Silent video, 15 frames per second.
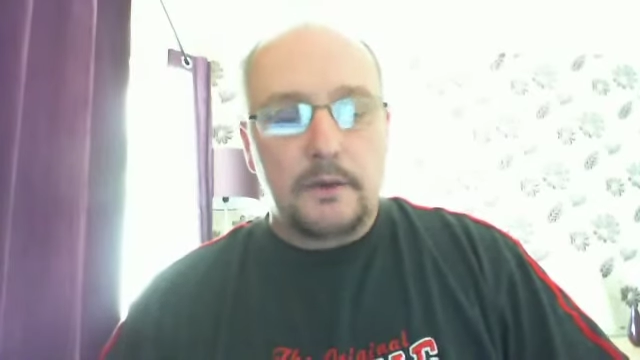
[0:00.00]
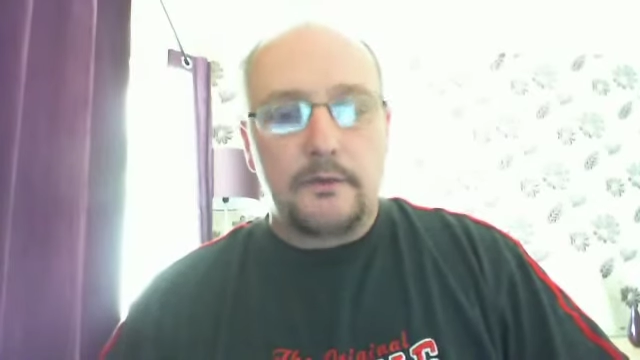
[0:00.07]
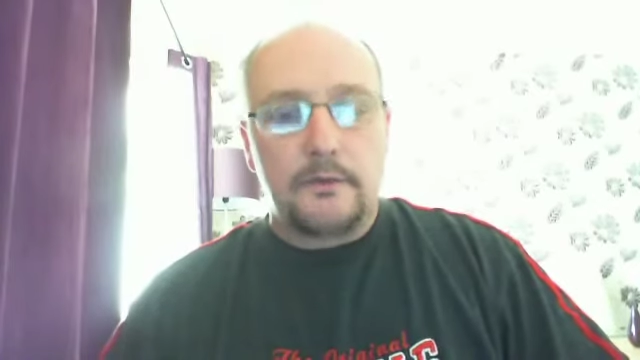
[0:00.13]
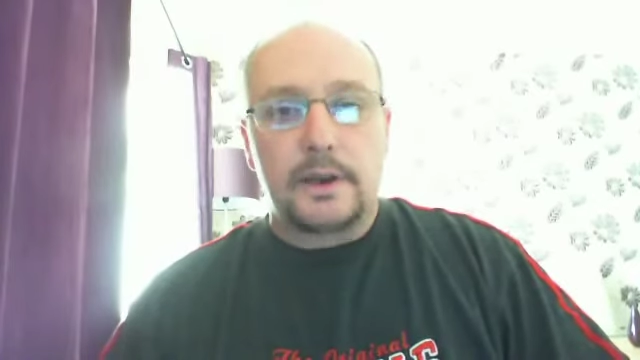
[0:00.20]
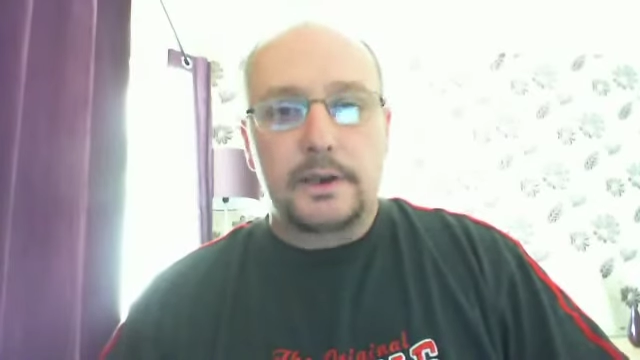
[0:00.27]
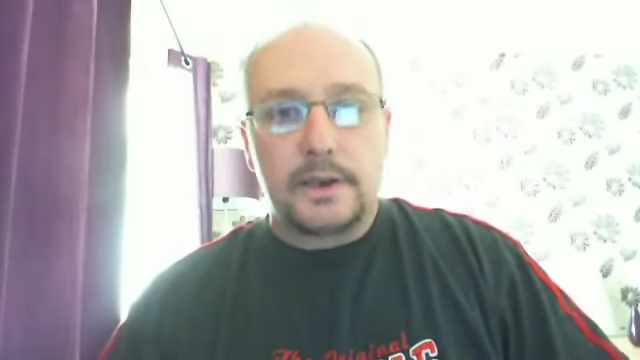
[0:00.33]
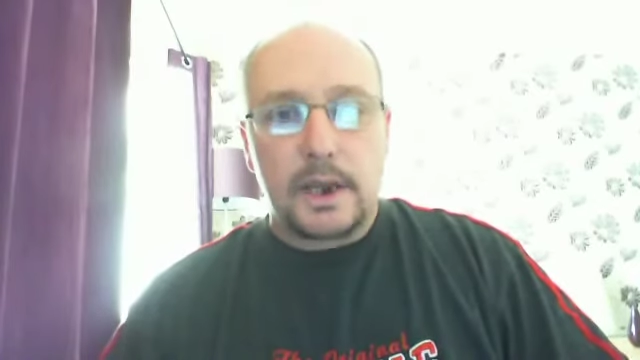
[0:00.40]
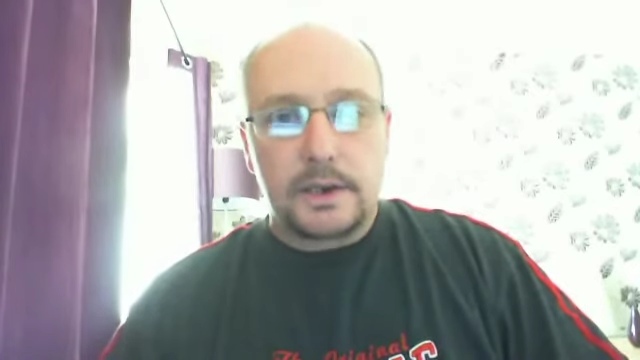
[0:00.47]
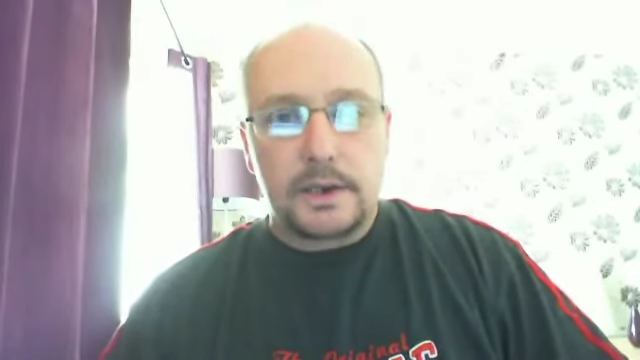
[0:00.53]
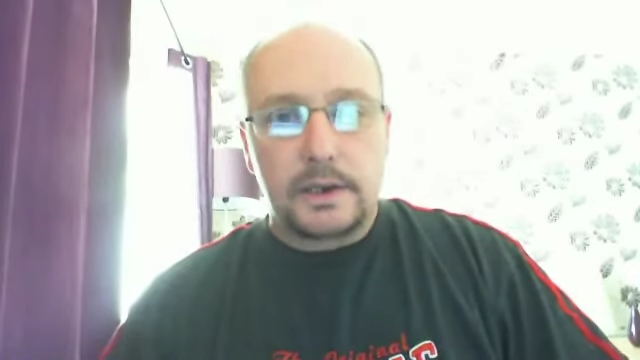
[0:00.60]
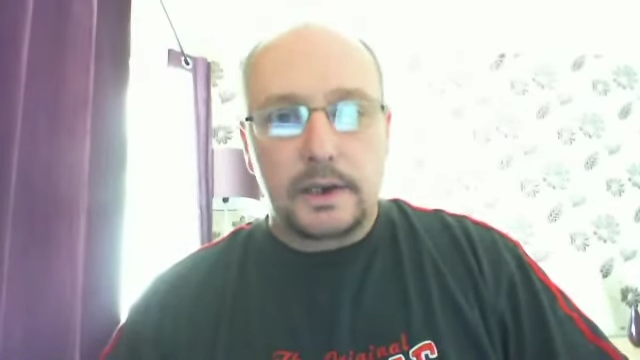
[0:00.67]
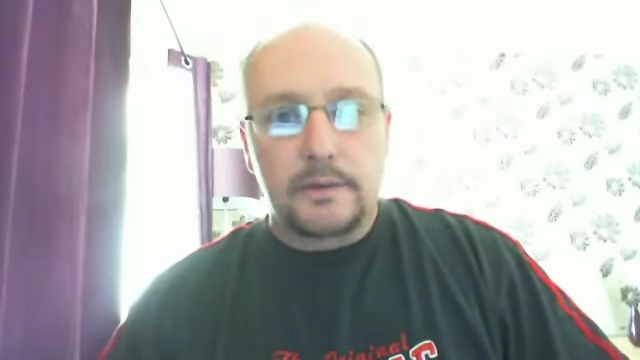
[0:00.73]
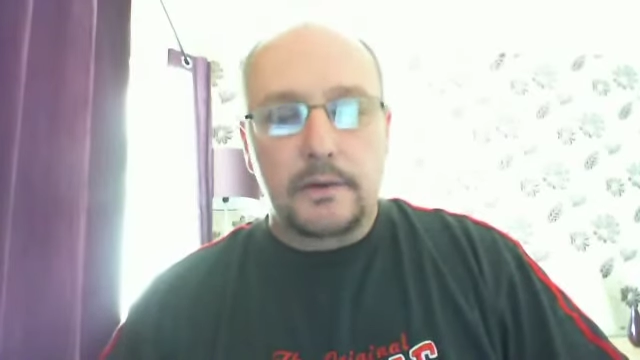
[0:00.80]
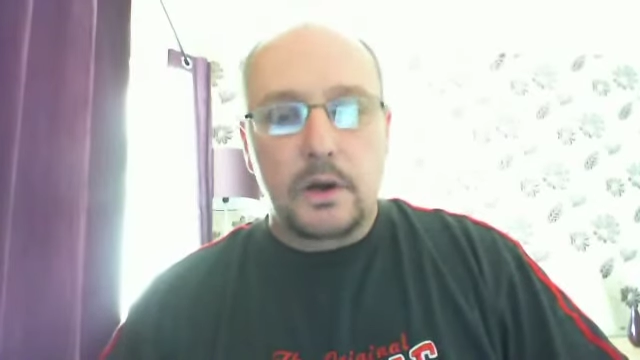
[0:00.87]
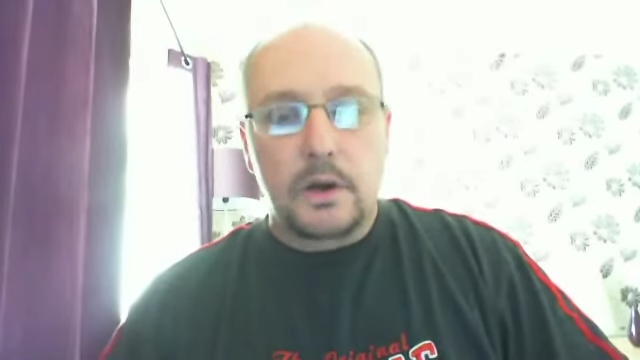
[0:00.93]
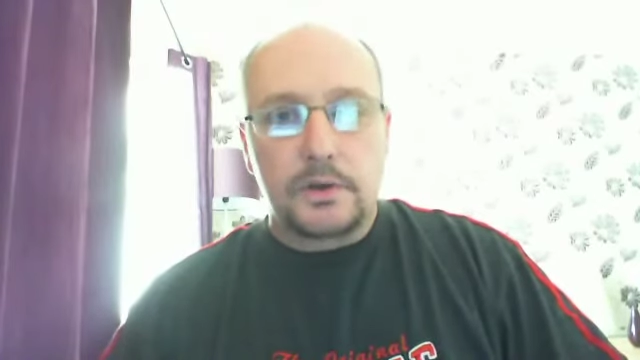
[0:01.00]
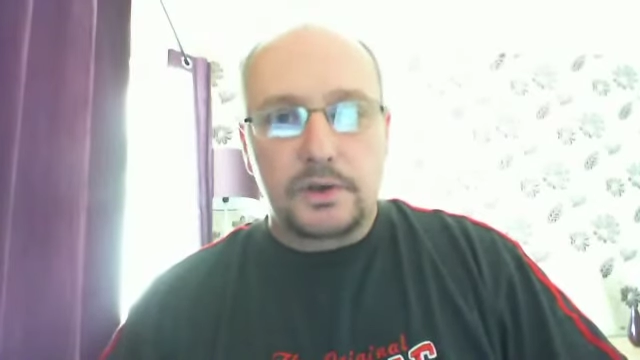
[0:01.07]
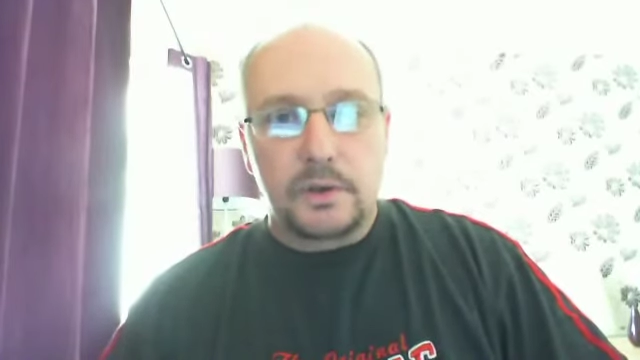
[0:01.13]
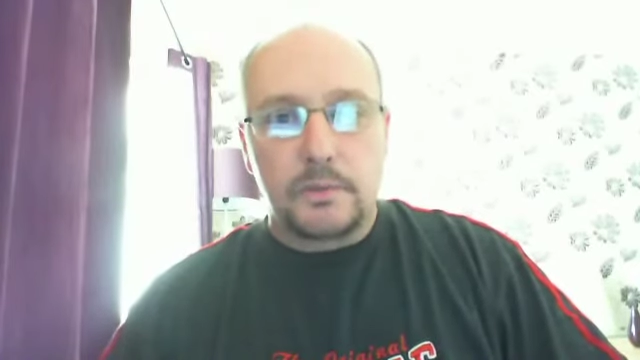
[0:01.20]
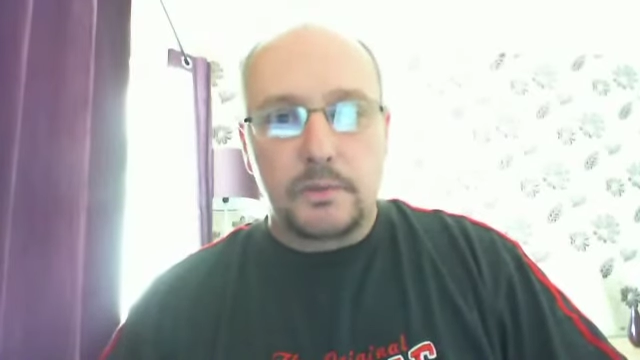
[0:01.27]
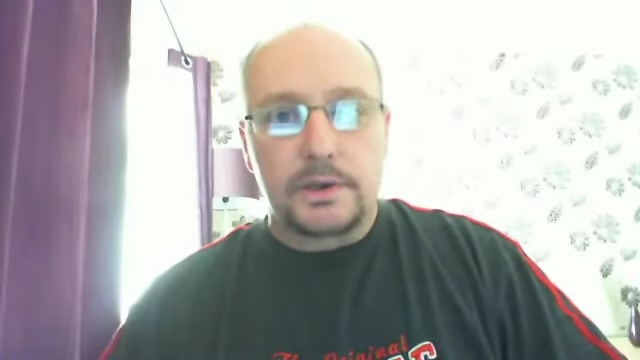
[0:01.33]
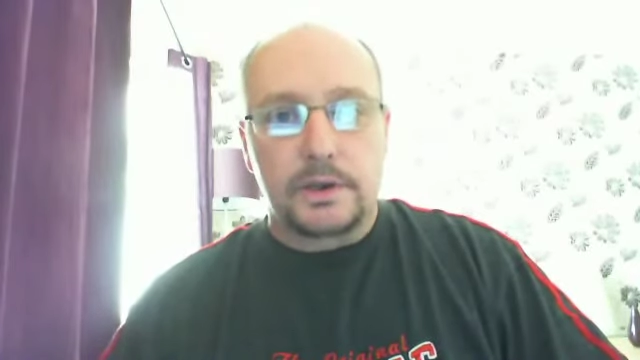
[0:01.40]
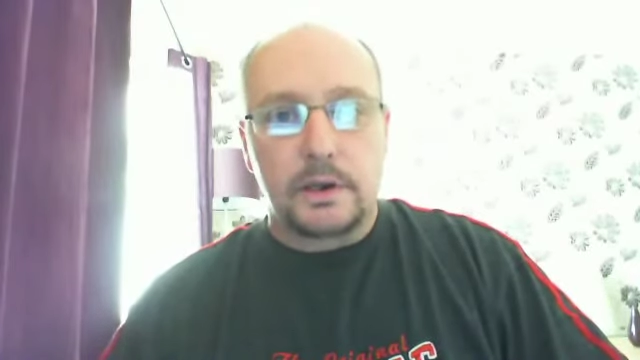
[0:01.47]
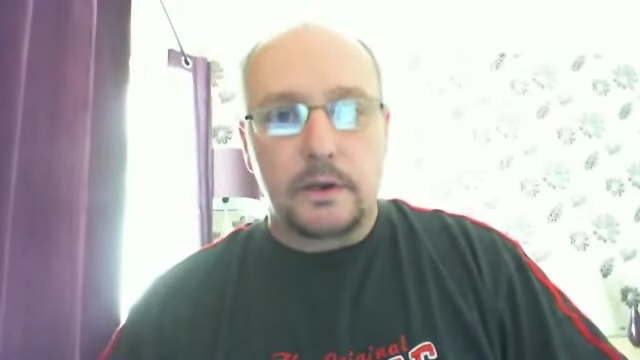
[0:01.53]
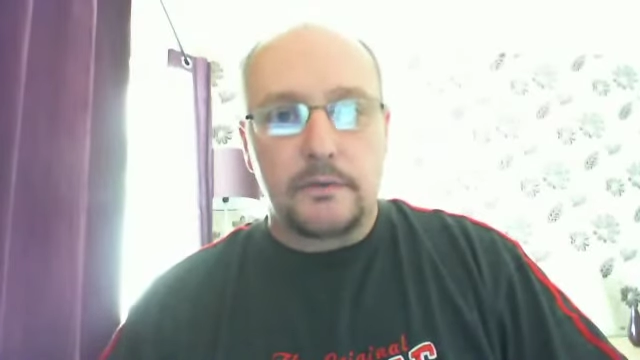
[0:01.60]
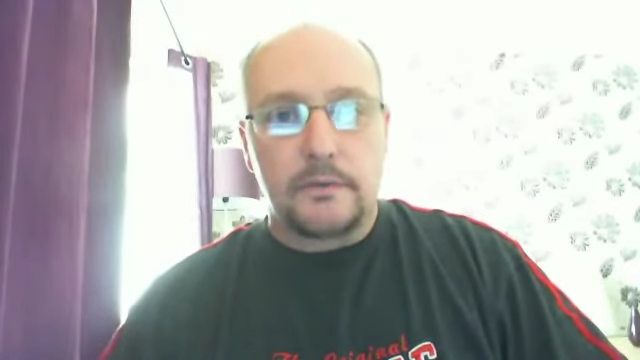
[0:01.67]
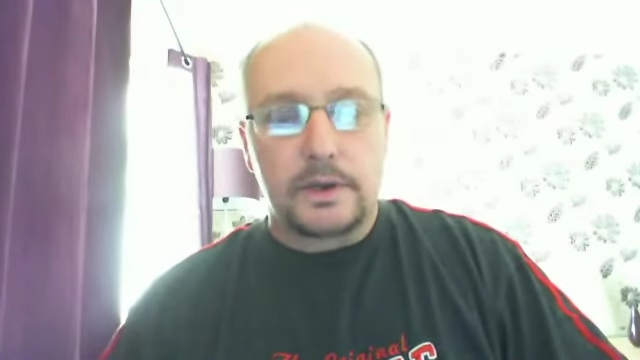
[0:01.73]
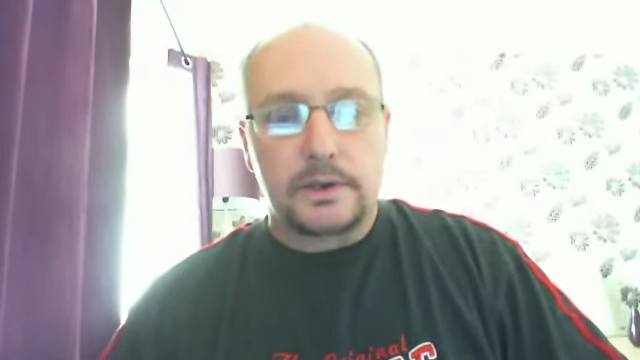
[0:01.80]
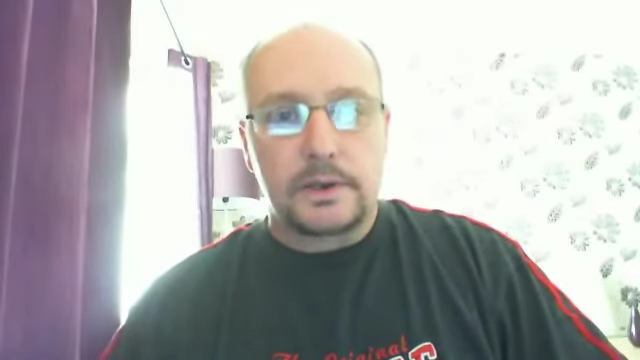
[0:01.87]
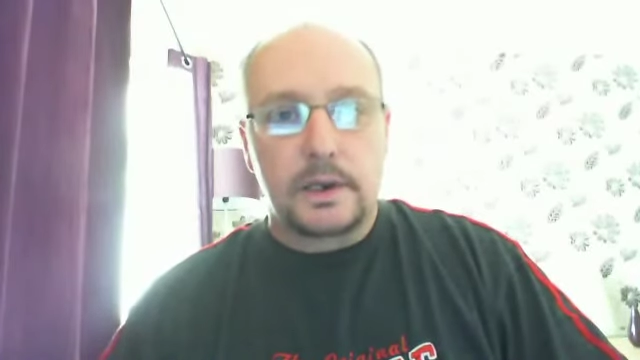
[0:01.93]
Fantastic customer
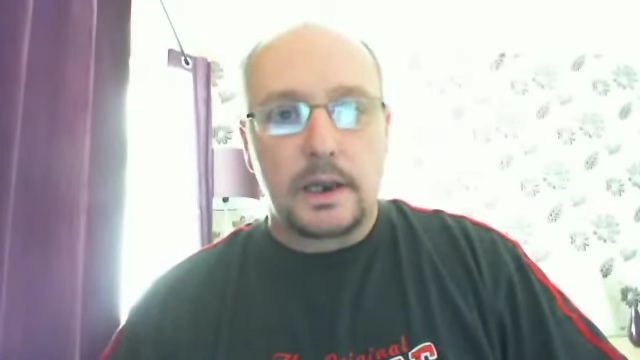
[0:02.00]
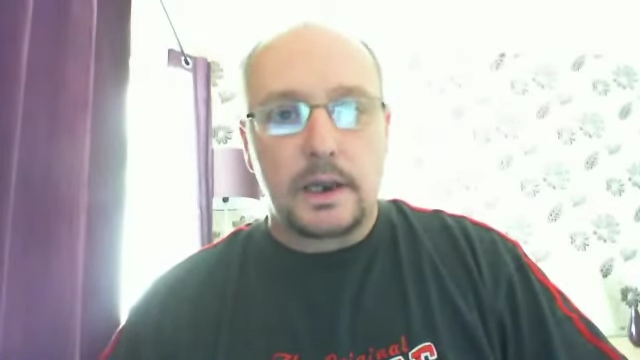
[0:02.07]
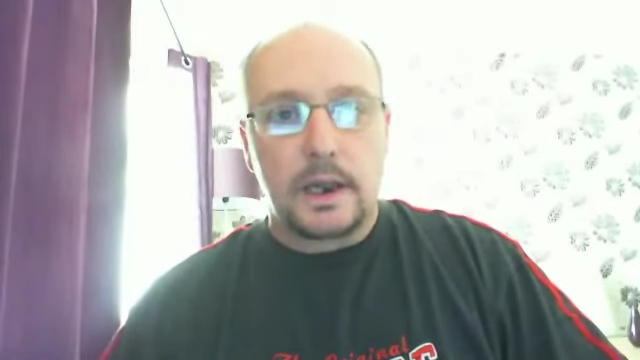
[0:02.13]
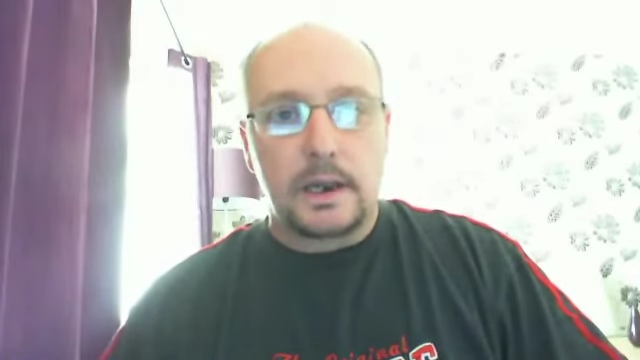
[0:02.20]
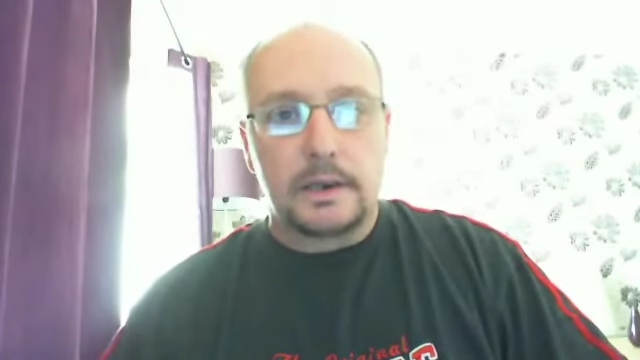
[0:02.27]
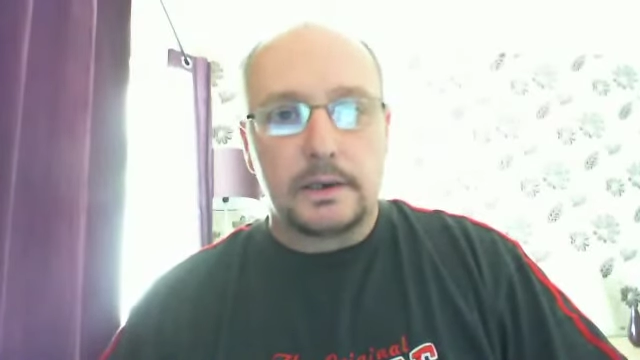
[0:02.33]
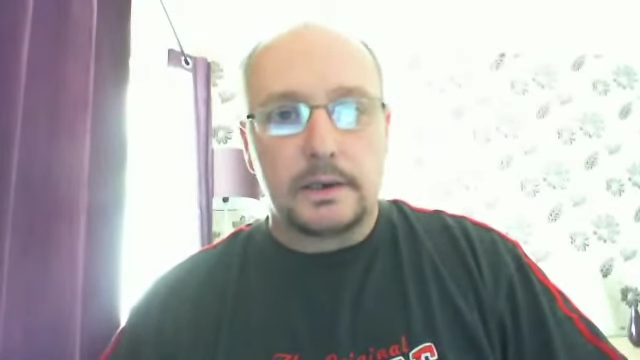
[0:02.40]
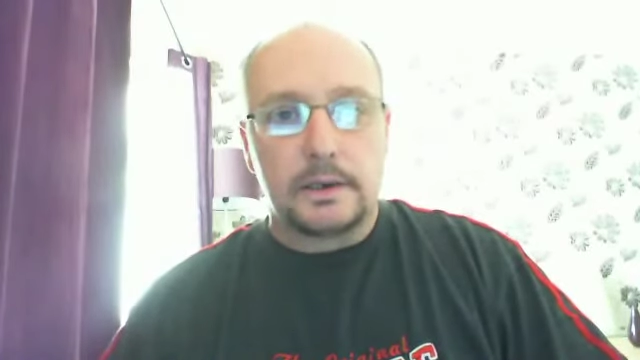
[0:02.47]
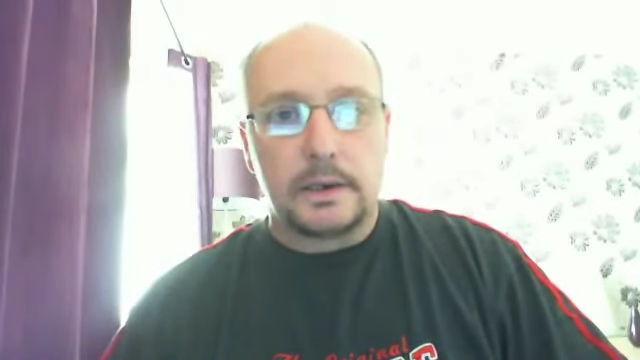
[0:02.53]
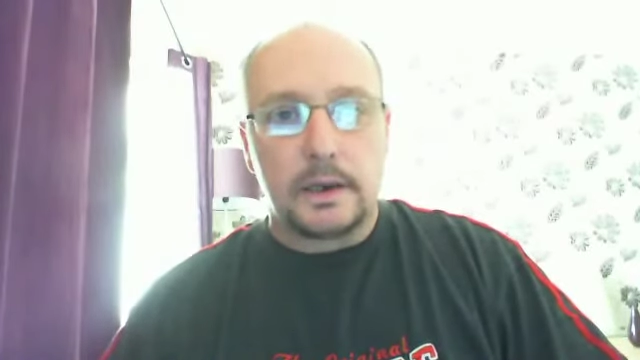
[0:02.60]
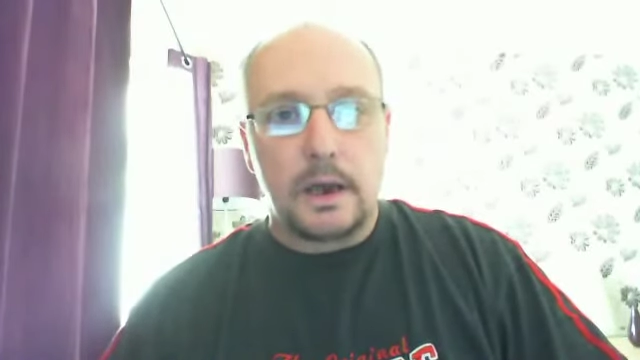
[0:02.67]
service and